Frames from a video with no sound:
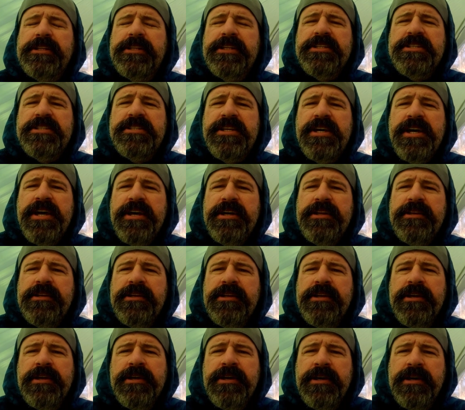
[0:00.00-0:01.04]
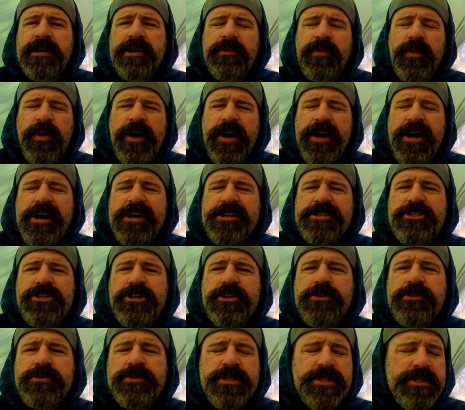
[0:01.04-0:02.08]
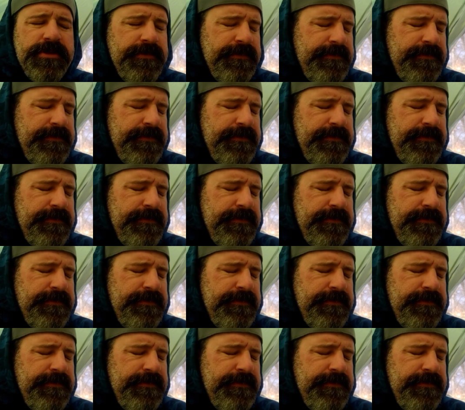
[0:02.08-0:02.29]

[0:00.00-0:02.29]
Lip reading: this tent and why I chose it.